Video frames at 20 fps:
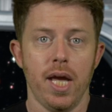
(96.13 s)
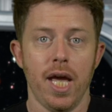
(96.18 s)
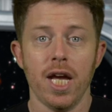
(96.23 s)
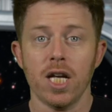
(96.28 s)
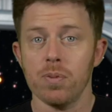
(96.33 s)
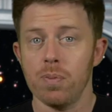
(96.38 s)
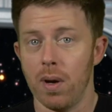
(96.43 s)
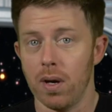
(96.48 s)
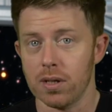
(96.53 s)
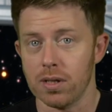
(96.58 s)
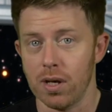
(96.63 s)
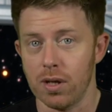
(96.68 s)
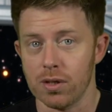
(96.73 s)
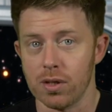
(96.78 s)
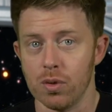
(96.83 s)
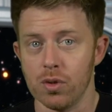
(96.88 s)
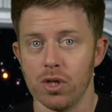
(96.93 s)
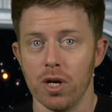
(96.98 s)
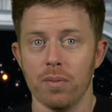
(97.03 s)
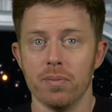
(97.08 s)
Xbox
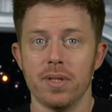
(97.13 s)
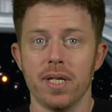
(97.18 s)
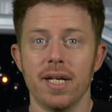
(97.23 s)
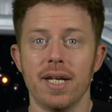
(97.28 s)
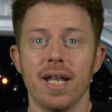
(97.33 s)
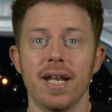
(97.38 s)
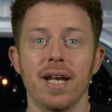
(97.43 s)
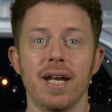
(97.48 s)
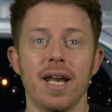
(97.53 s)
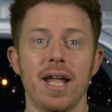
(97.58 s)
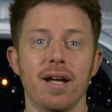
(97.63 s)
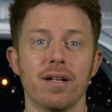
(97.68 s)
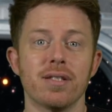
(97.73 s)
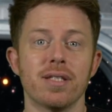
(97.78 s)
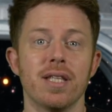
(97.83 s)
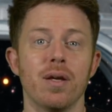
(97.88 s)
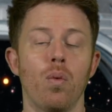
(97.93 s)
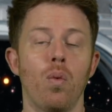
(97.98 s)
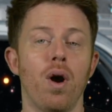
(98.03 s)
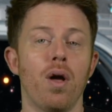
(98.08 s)
also jumped in and
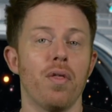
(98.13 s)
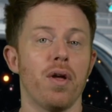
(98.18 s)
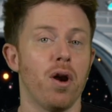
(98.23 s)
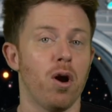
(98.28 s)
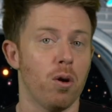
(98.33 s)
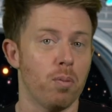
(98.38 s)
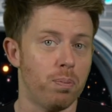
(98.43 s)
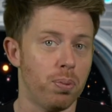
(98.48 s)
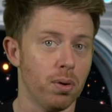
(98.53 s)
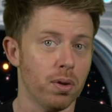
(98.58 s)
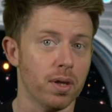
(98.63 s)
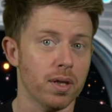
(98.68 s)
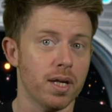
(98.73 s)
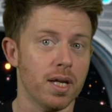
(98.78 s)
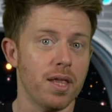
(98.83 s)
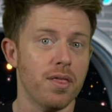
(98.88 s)
announced that while they aren't pulling